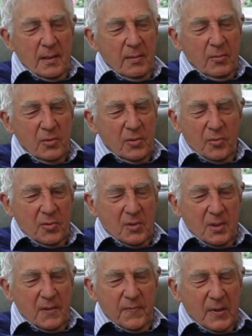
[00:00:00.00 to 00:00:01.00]
all sorts
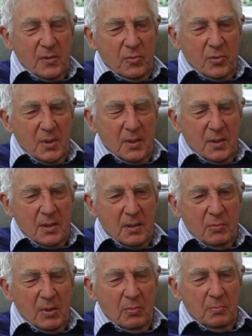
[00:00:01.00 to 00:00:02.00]
of difficulties.
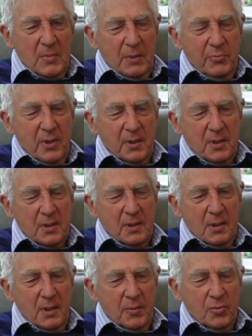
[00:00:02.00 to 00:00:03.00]
We were, my brothers
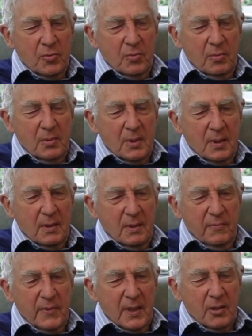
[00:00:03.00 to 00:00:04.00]
and I were all uh,
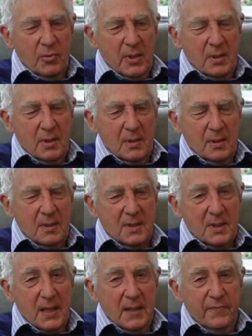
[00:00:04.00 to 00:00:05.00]
evacuated to the
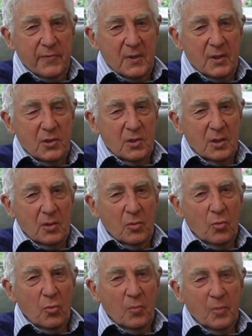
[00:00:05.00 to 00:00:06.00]
same village in
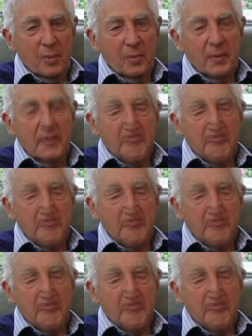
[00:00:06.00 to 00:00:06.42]
Cornwall.